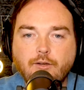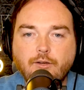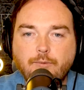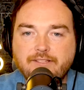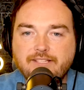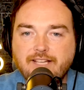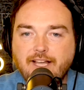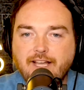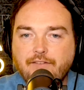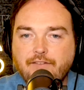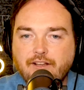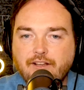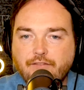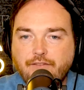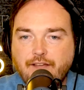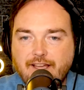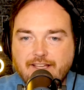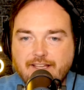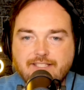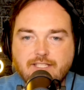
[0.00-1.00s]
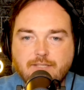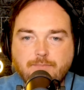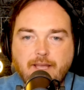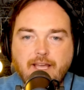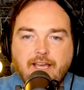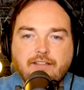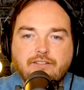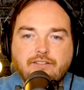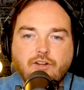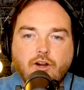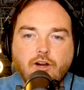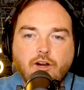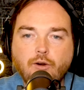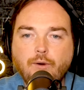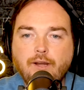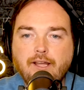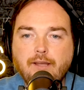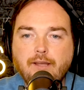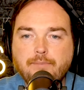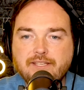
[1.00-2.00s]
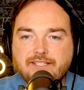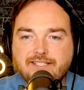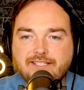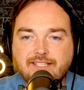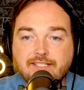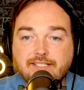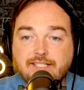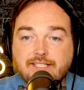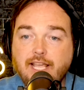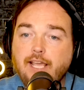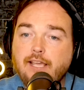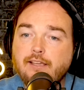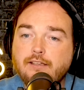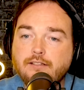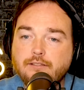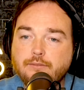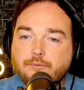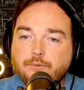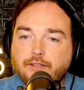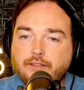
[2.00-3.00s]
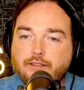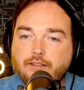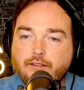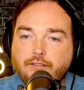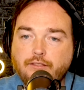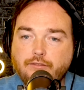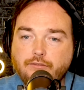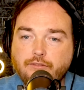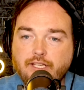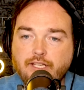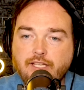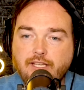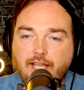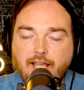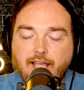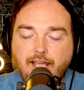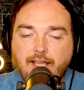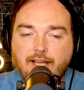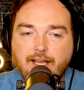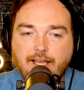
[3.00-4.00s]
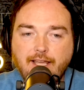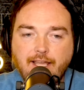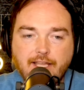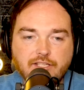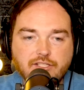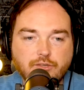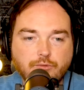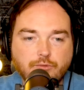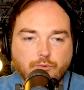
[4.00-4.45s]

We dive into the fastest path to ROI a business can take with 3 AI agent